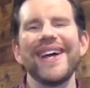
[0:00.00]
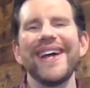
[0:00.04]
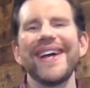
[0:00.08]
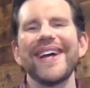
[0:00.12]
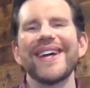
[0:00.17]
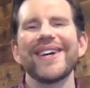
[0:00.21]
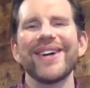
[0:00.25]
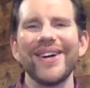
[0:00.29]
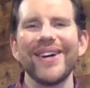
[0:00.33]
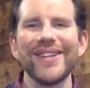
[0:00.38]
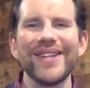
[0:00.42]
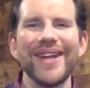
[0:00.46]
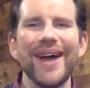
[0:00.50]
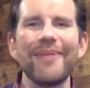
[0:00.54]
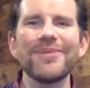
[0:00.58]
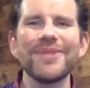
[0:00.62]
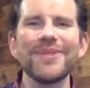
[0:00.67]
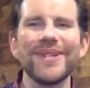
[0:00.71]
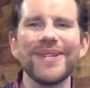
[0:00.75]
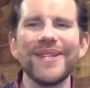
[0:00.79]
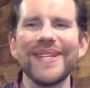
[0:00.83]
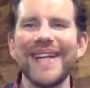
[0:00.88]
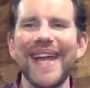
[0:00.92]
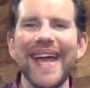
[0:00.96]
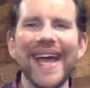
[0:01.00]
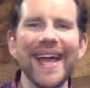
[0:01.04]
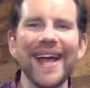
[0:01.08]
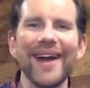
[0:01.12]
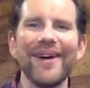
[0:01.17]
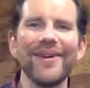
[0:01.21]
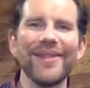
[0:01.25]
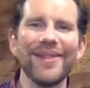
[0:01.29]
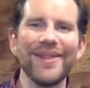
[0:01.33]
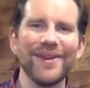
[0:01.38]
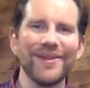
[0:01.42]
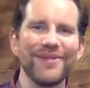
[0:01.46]
called the opportunity to hang out
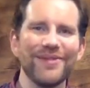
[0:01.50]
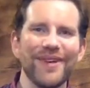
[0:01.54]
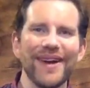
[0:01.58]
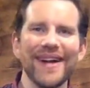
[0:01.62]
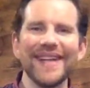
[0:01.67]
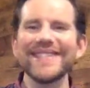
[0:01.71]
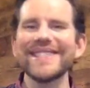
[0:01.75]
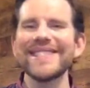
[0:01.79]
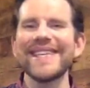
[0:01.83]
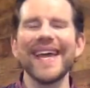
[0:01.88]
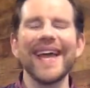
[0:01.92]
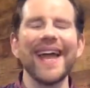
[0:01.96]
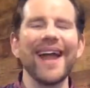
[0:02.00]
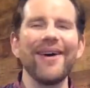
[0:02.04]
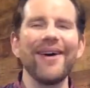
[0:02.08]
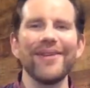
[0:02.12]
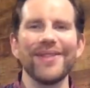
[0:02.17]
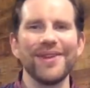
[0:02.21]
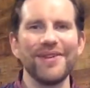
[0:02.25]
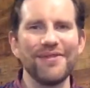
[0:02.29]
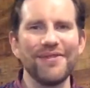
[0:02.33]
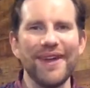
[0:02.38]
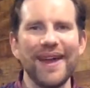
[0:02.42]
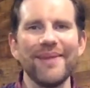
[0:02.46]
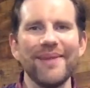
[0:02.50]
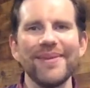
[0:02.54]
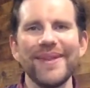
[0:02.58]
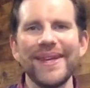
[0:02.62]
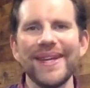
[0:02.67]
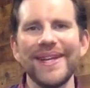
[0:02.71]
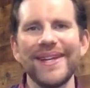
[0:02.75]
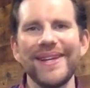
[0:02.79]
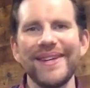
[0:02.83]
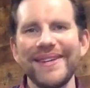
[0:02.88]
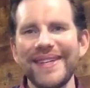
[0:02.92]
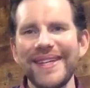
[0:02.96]
with your friends, hang out with your family
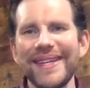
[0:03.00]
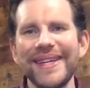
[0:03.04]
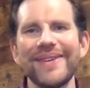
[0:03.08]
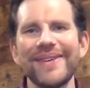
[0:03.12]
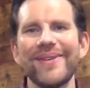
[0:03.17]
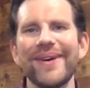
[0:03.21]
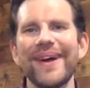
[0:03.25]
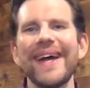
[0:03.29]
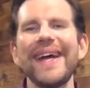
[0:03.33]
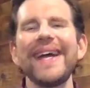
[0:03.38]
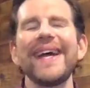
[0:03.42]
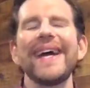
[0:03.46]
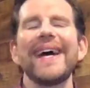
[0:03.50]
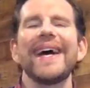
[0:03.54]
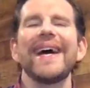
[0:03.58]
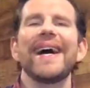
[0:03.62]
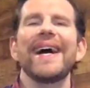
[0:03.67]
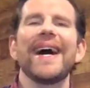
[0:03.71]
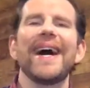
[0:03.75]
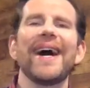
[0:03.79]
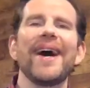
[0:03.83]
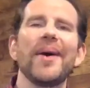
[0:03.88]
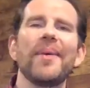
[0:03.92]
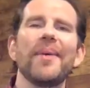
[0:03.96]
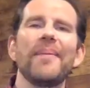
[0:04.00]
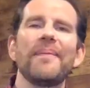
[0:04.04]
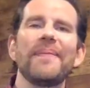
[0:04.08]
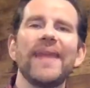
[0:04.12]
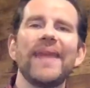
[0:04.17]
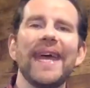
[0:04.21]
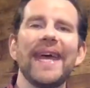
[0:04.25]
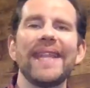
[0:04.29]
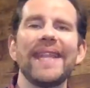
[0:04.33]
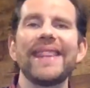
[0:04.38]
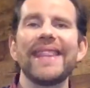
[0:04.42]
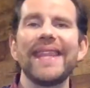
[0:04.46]
in a unique way.
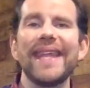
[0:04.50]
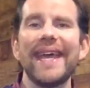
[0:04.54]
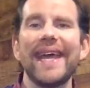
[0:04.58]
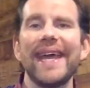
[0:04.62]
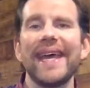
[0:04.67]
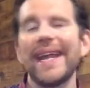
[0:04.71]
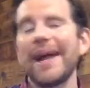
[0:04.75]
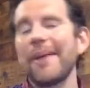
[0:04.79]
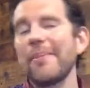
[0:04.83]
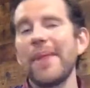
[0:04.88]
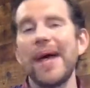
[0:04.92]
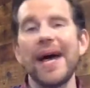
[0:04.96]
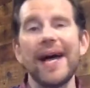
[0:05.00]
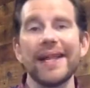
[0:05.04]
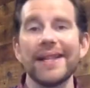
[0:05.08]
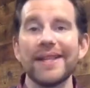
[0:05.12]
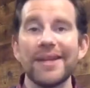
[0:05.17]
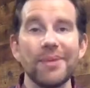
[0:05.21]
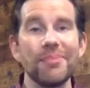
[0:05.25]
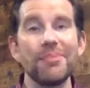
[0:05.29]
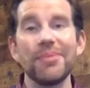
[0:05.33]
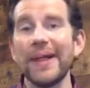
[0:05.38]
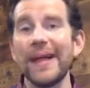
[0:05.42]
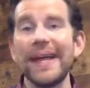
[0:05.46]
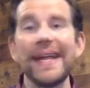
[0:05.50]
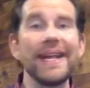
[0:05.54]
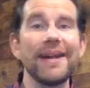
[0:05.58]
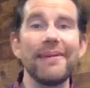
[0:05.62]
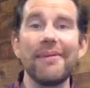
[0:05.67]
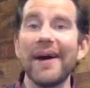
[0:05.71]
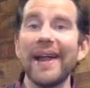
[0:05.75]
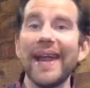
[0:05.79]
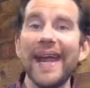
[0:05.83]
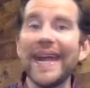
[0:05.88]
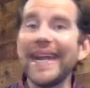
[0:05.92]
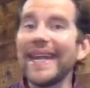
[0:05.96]
And I'm not complaining
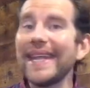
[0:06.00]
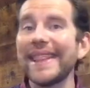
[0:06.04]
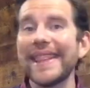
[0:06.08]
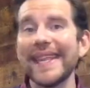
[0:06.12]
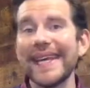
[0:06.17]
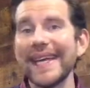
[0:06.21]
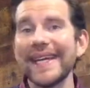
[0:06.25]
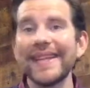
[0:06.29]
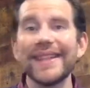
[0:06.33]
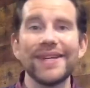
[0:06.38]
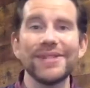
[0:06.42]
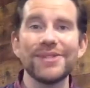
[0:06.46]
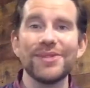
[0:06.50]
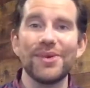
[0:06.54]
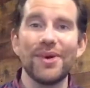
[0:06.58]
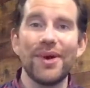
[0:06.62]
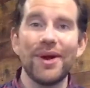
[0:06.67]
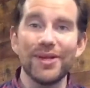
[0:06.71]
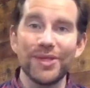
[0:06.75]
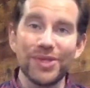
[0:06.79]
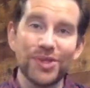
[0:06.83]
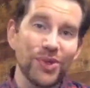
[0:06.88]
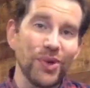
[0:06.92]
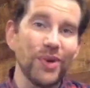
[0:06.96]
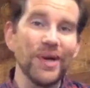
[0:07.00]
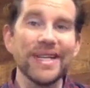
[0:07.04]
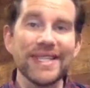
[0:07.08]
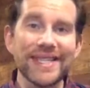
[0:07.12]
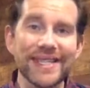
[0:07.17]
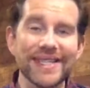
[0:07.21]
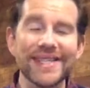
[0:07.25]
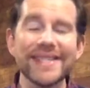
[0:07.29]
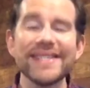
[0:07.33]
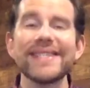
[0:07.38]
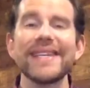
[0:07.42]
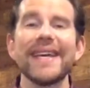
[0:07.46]
about anything. Those are all
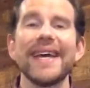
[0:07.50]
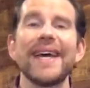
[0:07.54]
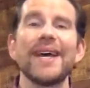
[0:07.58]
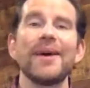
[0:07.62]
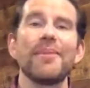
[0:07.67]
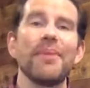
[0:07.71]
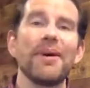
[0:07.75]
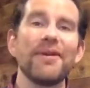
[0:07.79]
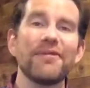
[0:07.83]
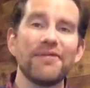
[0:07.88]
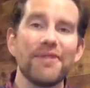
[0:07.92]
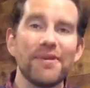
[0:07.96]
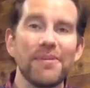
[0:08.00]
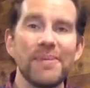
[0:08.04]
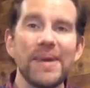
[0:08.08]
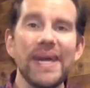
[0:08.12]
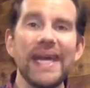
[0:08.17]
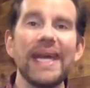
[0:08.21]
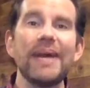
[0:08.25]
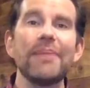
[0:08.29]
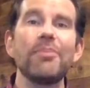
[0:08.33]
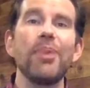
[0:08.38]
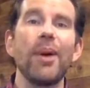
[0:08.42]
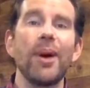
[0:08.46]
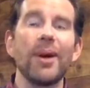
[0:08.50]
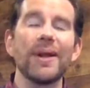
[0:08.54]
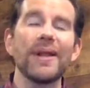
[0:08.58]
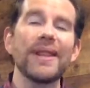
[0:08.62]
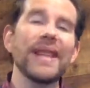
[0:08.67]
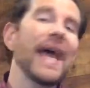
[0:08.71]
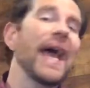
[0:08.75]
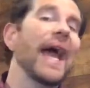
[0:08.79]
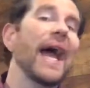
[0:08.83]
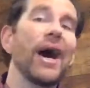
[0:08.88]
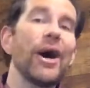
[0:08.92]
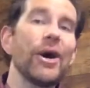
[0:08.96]
choices. But for me, part of the
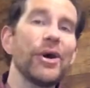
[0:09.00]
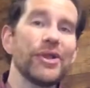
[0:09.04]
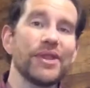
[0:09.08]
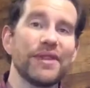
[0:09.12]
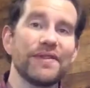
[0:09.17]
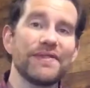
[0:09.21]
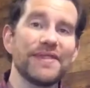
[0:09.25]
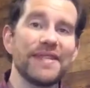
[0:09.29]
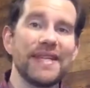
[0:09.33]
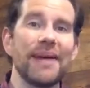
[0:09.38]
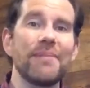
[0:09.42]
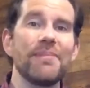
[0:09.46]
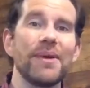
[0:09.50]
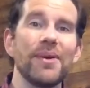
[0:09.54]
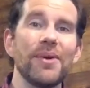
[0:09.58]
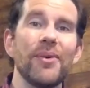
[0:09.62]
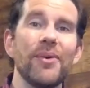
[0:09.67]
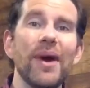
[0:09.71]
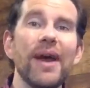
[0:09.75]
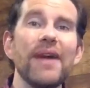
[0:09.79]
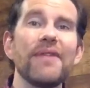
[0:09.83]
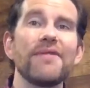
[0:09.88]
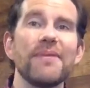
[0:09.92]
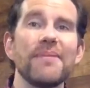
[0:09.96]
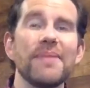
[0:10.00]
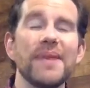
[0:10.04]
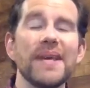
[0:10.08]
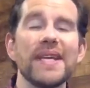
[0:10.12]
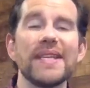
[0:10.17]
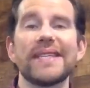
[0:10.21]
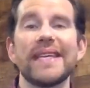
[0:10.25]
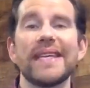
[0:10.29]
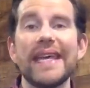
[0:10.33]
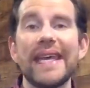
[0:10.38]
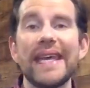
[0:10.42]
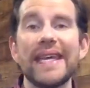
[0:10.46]
health of stepping away from
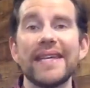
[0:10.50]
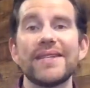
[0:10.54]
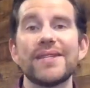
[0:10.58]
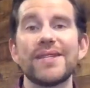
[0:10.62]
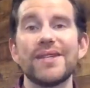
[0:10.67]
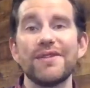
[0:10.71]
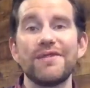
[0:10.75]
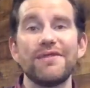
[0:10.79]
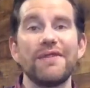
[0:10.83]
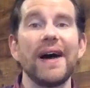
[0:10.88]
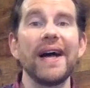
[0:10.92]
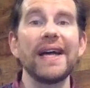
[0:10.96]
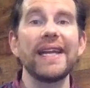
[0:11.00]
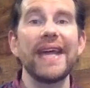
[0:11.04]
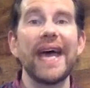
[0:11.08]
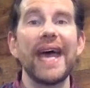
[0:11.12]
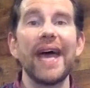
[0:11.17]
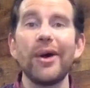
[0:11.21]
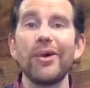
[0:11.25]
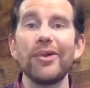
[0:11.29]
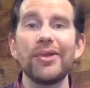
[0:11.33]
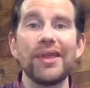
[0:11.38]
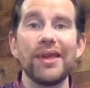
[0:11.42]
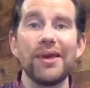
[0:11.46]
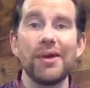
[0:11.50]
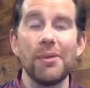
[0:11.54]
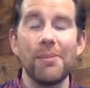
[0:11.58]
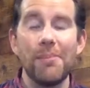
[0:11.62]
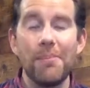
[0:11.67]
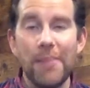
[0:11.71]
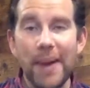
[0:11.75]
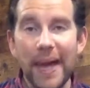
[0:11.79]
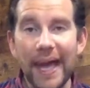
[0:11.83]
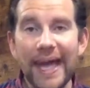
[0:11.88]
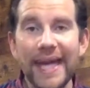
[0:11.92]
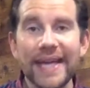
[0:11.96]
this is to find a healthier
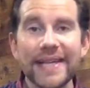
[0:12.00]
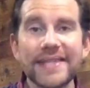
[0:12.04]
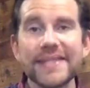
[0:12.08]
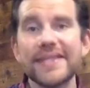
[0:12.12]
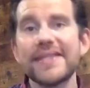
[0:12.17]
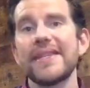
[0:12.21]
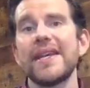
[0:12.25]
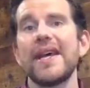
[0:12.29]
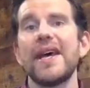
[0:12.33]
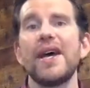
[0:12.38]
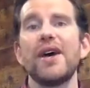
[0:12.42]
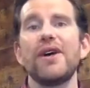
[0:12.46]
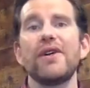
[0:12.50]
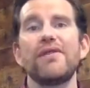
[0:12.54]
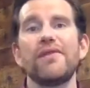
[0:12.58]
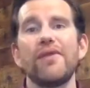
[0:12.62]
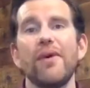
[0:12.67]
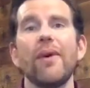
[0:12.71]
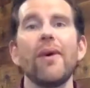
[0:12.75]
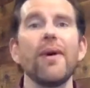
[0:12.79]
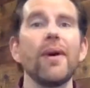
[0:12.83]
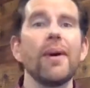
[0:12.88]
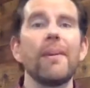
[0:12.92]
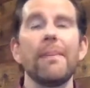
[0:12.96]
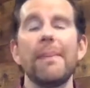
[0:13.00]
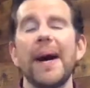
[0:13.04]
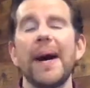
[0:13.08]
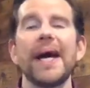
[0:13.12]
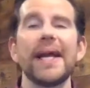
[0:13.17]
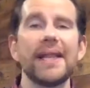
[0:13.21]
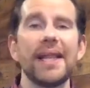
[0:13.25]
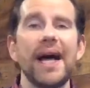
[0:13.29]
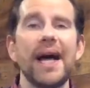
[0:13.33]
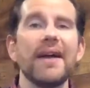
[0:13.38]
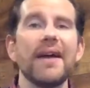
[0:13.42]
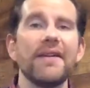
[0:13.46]
pace for my
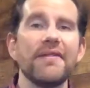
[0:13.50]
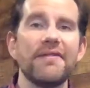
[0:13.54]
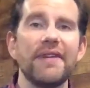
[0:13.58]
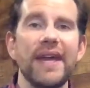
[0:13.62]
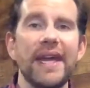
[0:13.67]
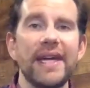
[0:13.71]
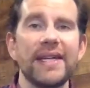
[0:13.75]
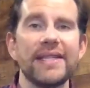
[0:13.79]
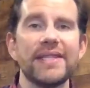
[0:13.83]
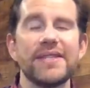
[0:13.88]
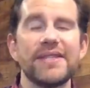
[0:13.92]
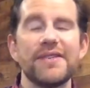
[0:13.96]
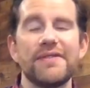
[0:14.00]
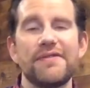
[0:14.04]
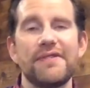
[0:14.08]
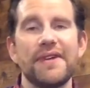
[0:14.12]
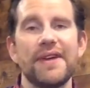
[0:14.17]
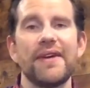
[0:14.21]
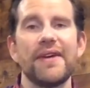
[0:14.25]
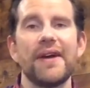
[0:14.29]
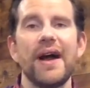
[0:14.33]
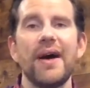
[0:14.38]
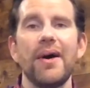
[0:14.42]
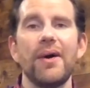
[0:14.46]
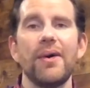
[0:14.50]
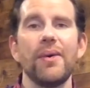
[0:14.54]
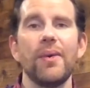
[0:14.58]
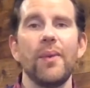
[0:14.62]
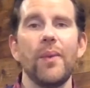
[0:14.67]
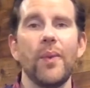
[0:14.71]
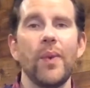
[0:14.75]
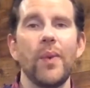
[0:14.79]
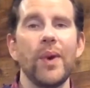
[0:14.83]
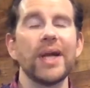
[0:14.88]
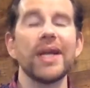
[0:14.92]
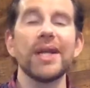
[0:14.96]
life and to figure out
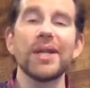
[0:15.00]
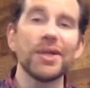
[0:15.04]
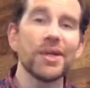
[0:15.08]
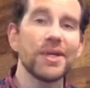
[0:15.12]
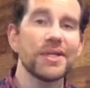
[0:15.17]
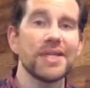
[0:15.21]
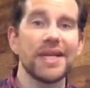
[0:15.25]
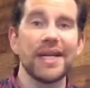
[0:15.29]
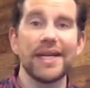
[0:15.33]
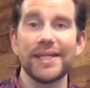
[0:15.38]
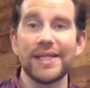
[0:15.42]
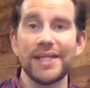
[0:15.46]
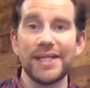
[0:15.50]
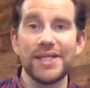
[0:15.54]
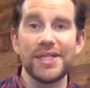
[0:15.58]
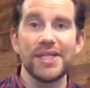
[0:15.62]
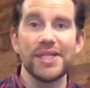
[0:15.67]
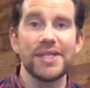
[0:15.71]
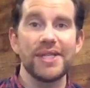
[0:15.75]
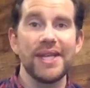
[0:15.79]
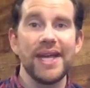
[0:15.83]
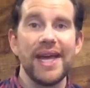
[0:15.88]
what it looks like to just